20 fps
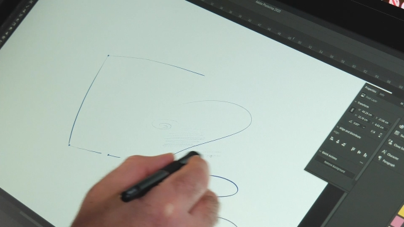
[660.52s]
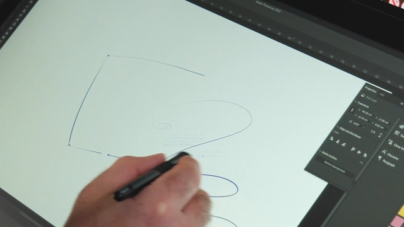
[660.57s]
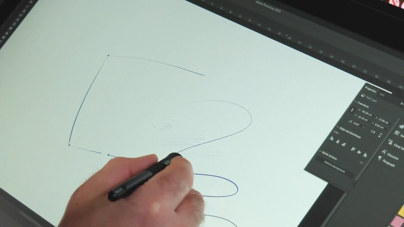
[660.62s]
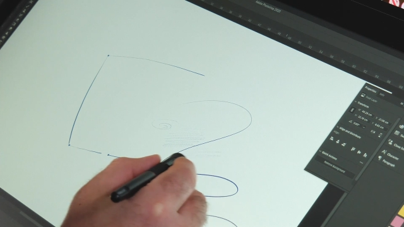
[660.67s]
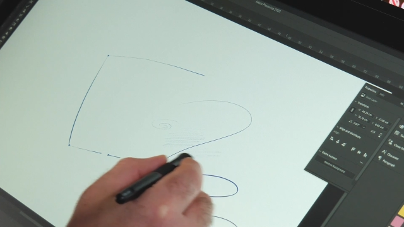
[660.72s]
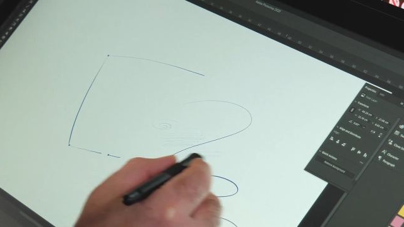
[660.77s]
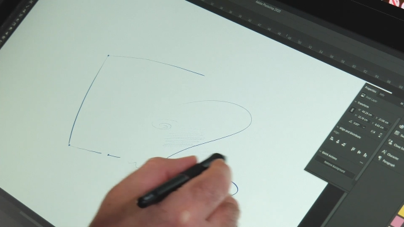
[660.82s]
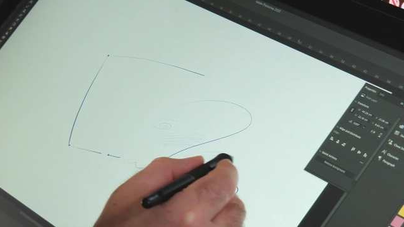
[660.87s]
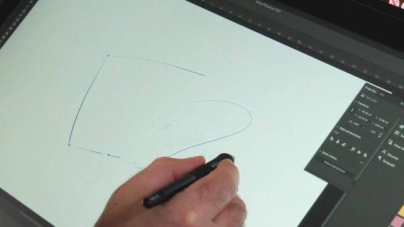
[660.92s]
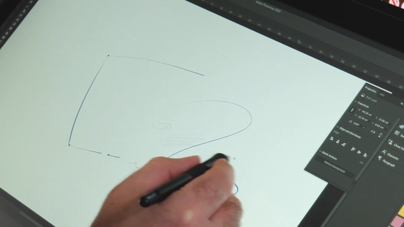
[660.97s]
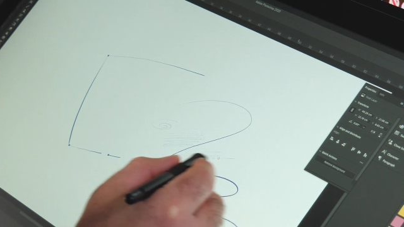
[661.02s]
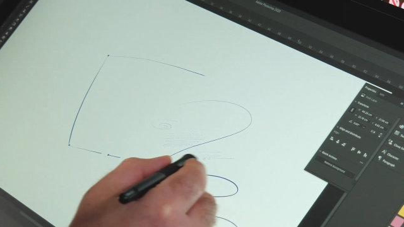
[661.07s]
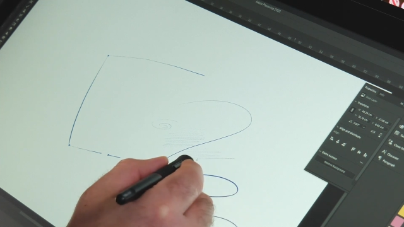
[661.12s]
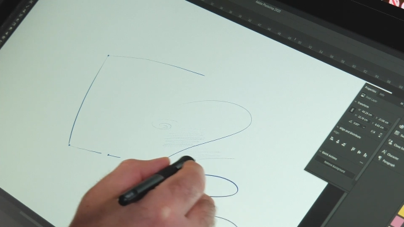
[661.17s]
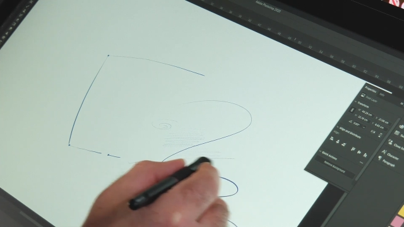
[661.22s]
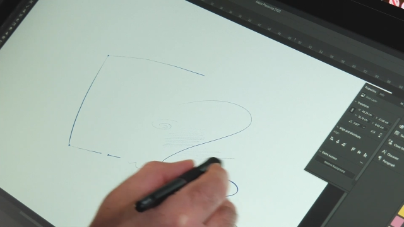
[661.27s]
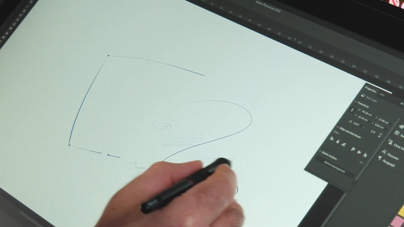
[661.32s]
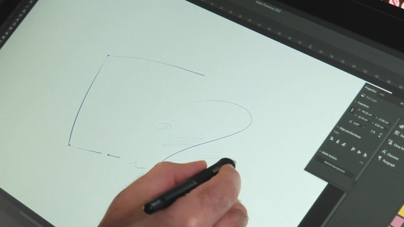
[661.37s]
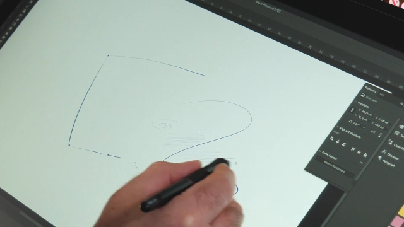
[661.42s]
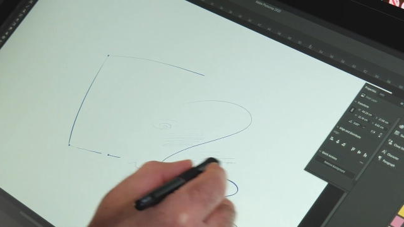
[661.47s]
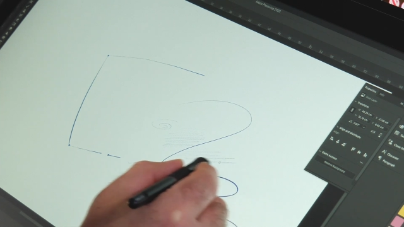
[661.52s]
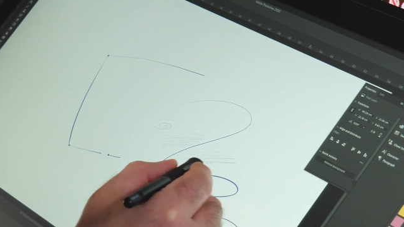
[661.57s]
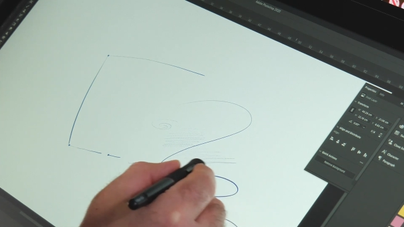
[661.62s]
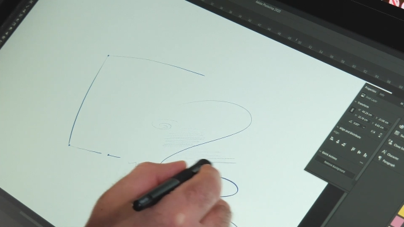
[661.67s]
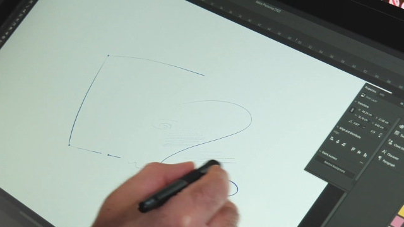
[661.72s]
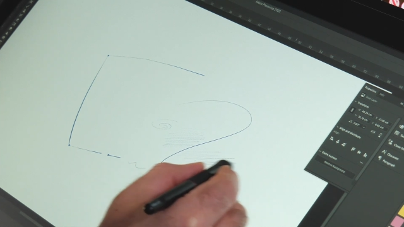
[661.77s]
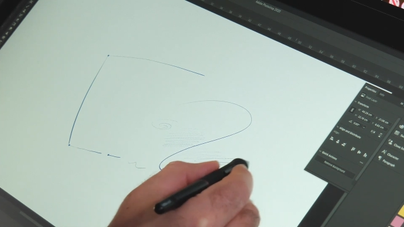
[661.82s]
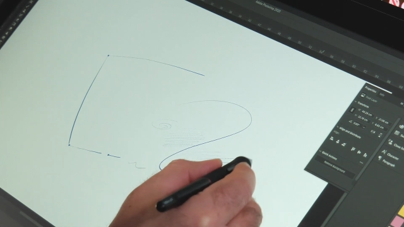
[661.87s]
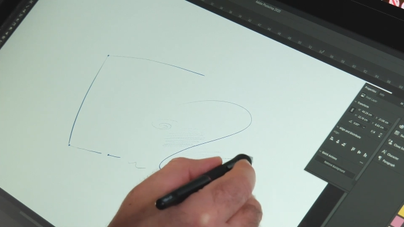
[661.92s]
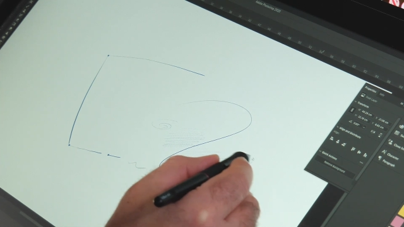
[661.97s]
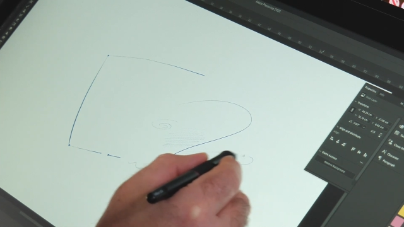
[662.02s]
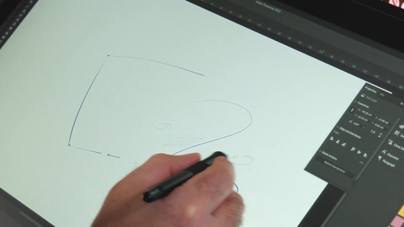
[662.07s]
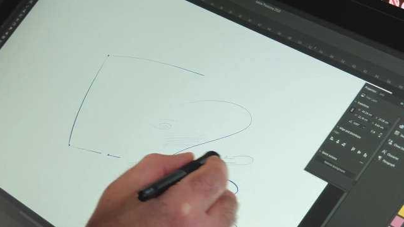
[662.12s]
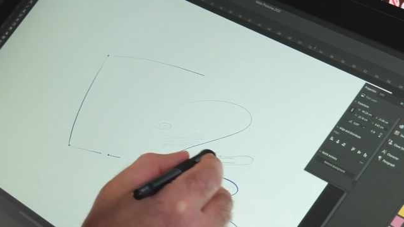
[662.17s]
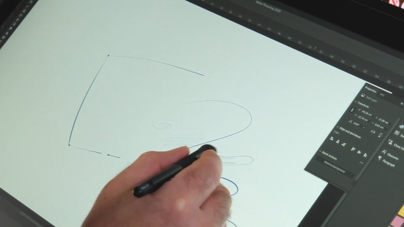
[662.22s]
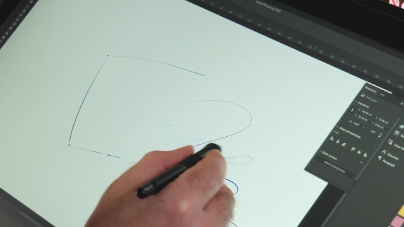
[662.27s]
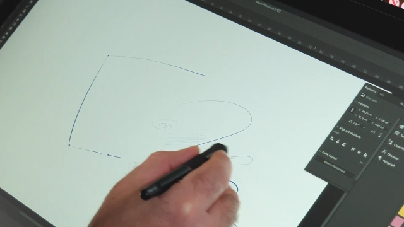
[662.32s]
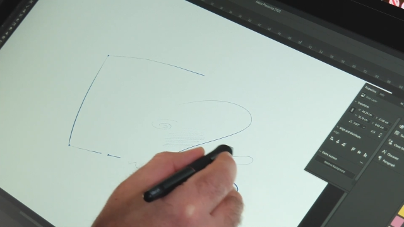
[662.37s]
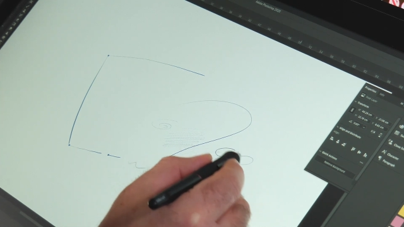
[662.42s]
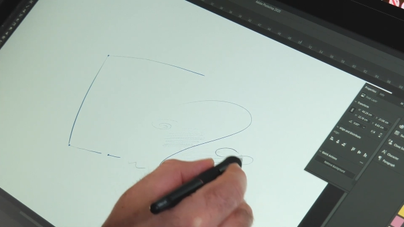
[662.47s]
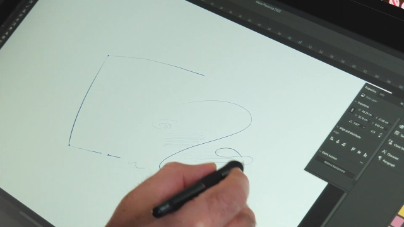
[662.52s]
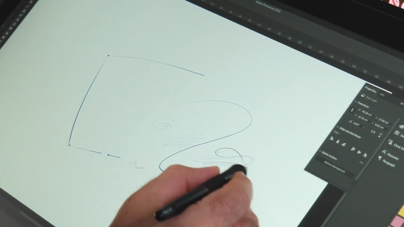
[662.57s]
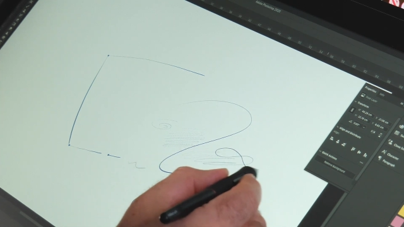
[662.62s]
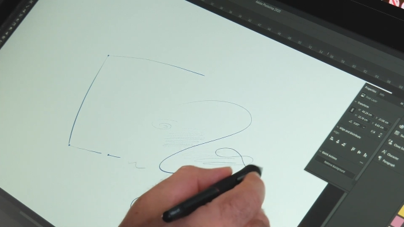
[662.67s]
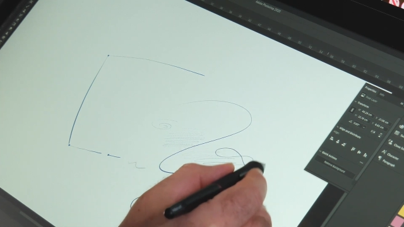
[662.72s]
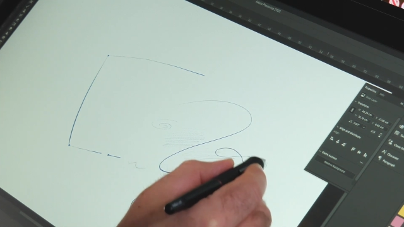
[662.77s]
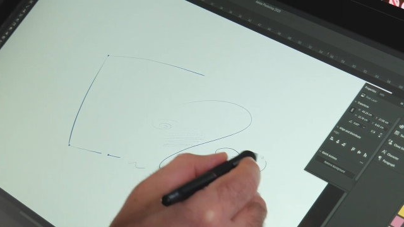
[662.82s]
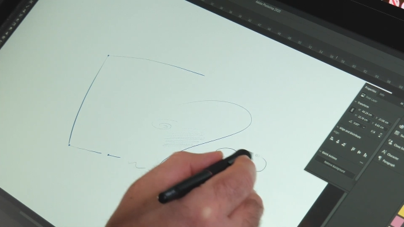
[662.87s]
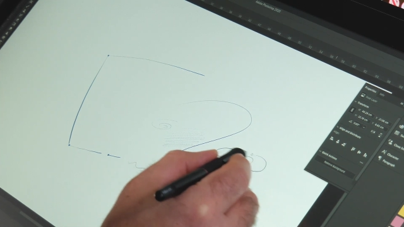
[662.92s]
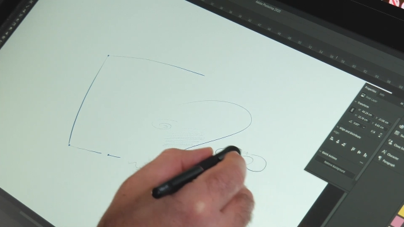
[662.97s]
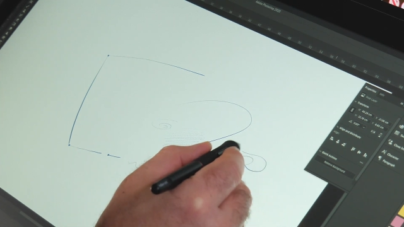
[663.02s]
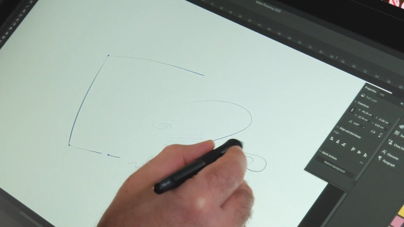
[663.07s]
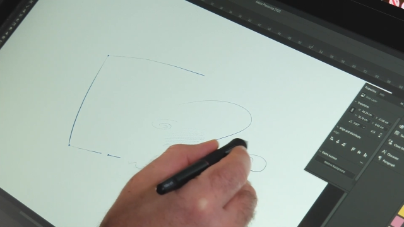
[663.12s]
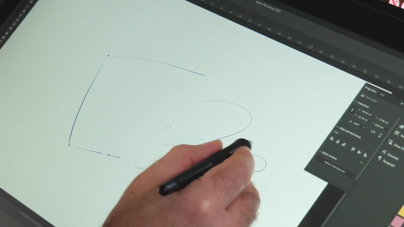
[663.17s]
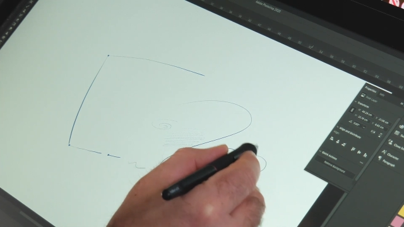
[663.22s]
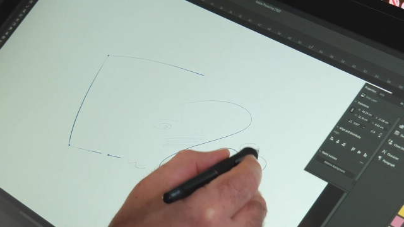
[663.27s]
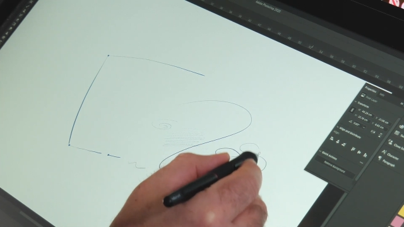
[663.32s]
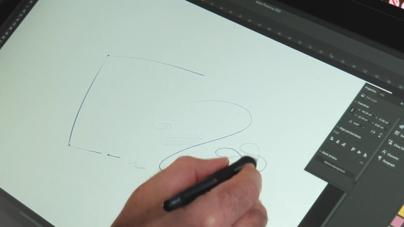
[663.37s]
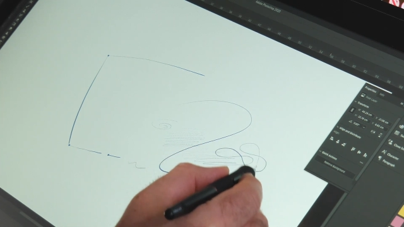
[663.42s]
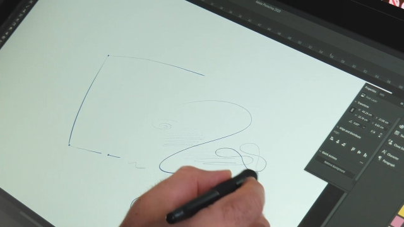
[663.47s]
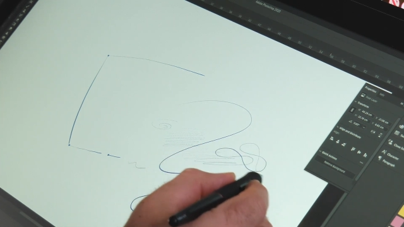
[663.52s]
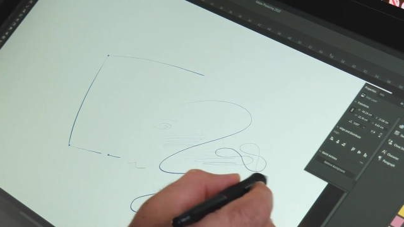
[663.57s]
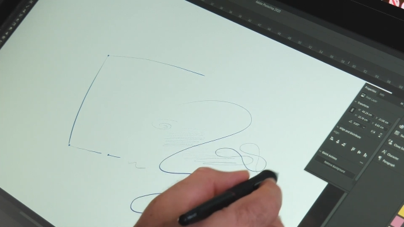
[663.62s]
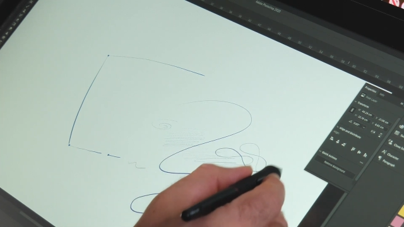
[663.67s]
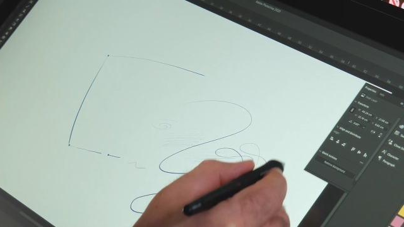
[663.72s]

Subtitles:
(no speaker visible)